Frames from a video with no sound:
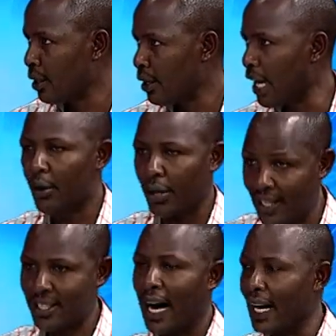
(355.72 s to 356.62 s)
Now,
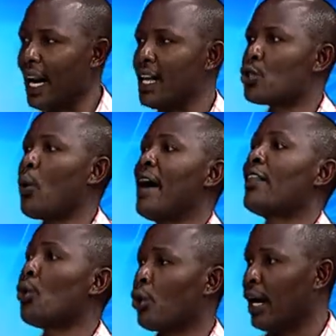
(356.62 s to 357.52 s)
let's analyze where they
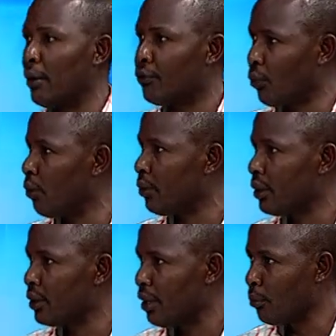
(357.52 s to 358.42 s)
all come from.
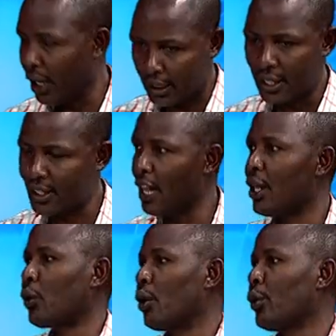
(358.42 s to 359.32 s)
Because at least now that
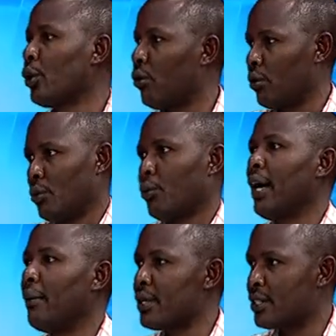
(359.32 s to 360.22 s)
one we know, where
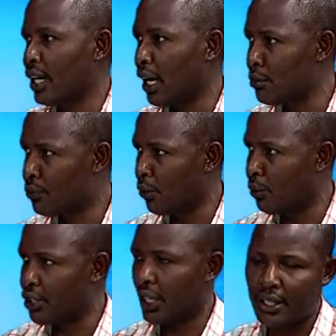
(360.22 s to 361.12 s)
Besigye comes from,
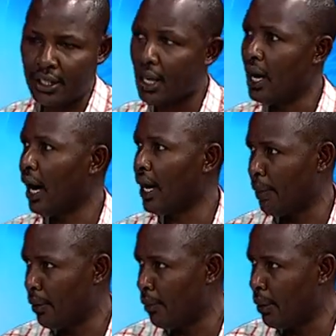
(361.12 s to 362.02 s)
Chigezi and
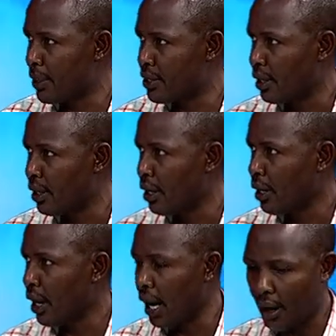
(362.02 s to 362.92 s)
Amama
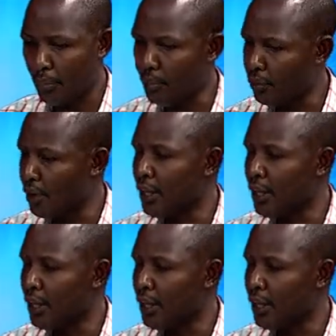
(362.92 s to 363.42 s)
Mbabazi. In